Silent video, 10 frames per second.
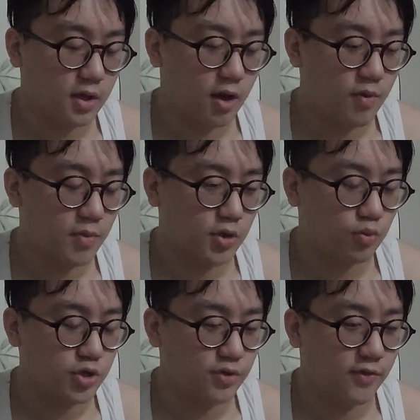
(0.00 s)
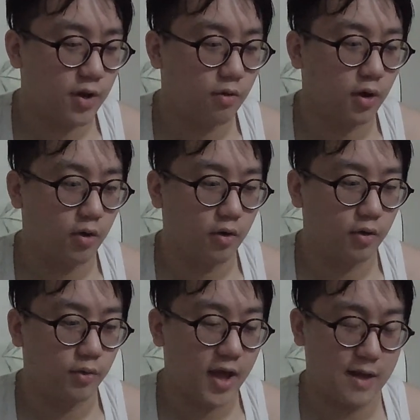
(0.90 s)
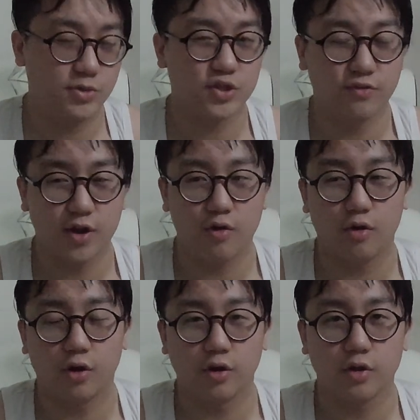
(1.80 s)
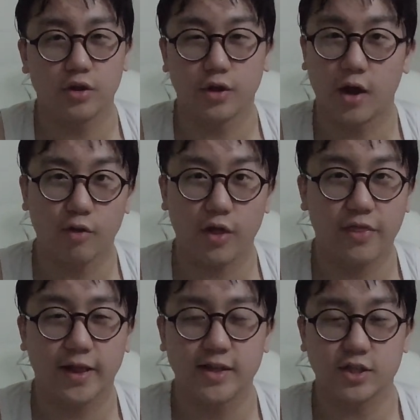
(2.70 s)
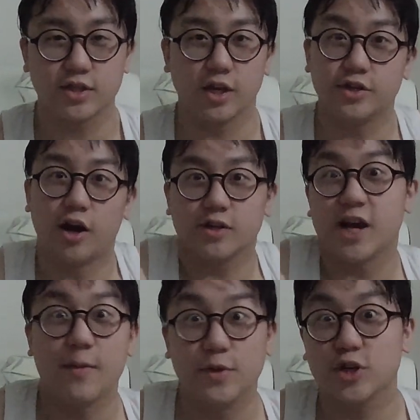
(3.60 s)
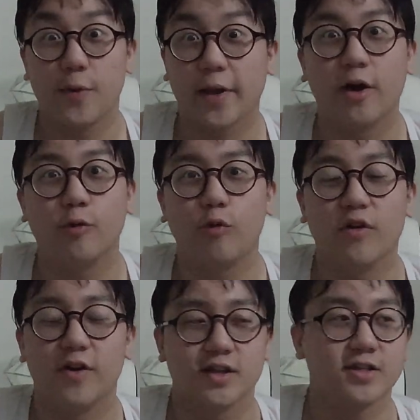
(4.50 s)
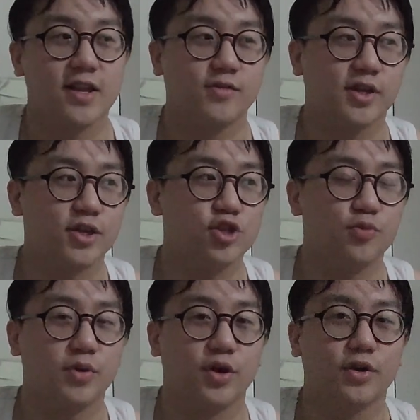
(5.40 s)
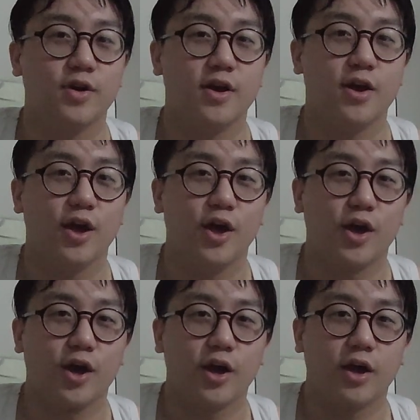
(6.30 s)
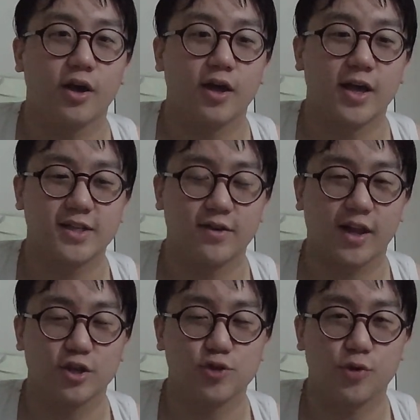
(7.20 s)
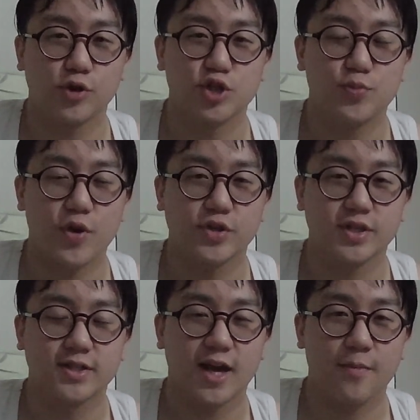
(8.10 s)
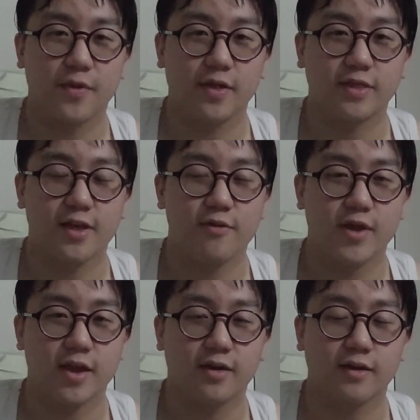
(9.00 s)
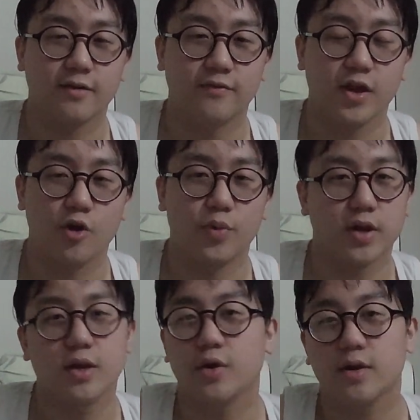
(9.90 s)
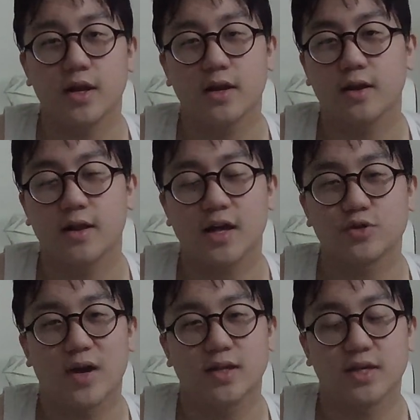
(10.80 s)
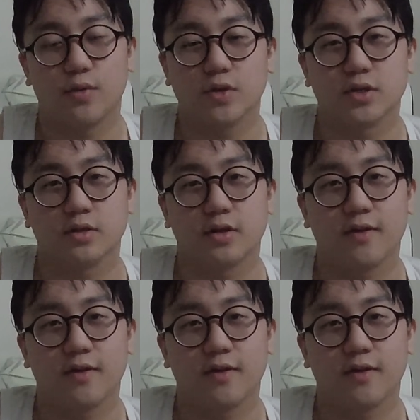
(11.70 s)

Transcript: I remember I was watching a video on Hamza's video, and I think it's a dark time is coming on all of us, and it was like a super. It sounded like a super conspiracy type theory video, but in actuality, it wasn't.